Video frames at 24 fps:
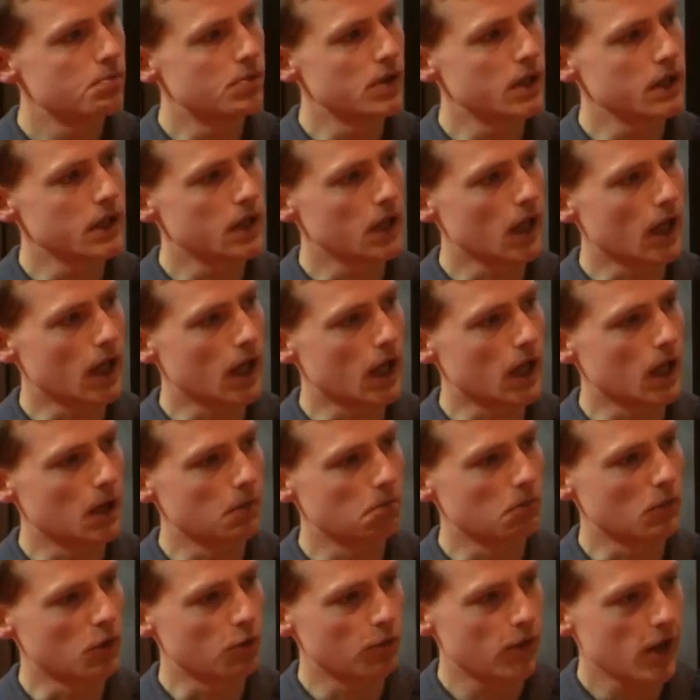but
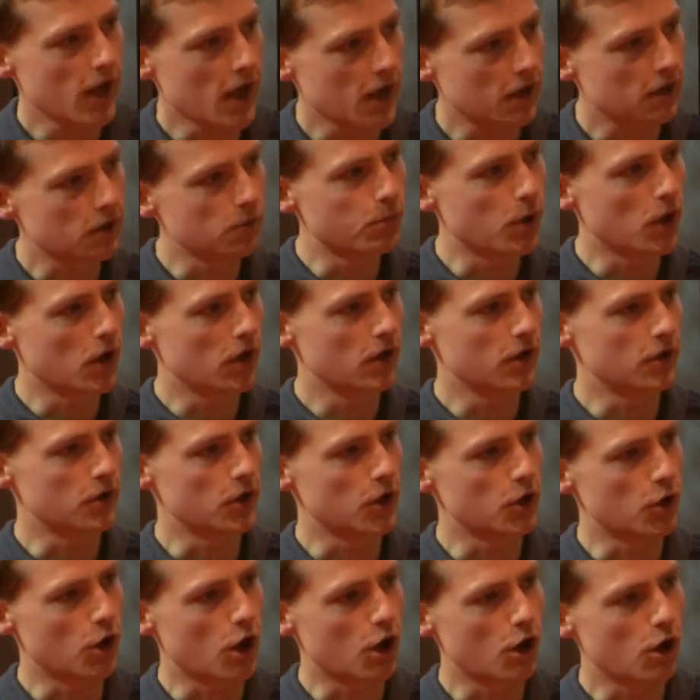
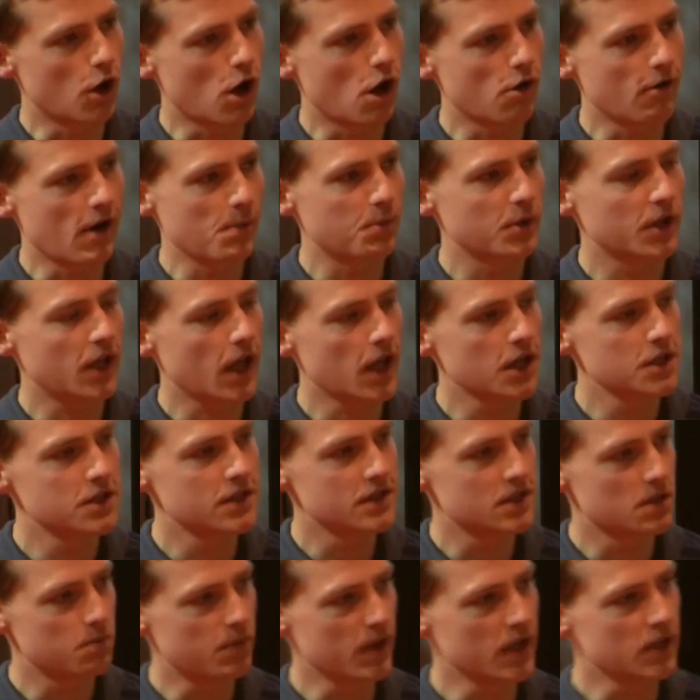our application
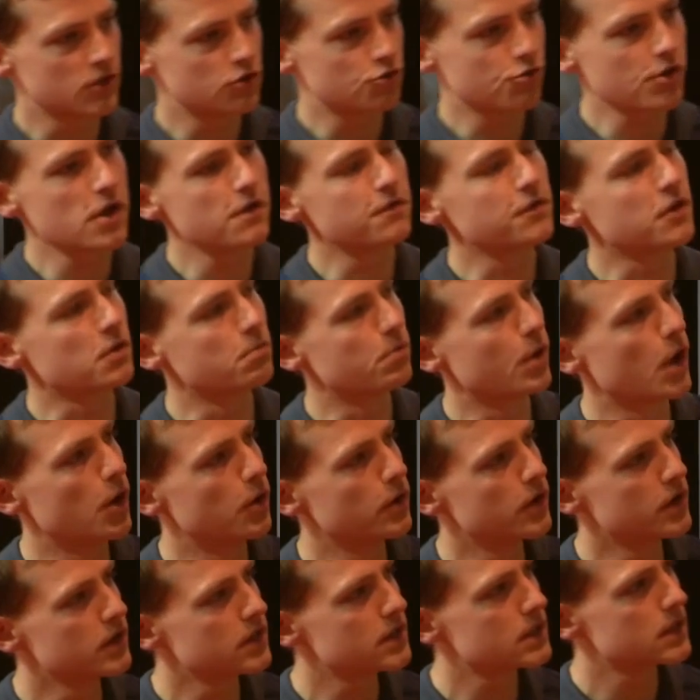is a big tree of
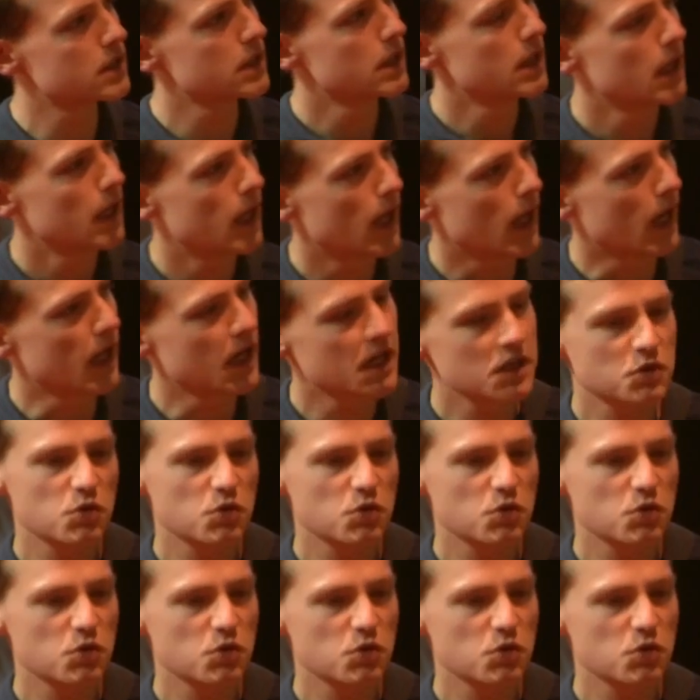components. And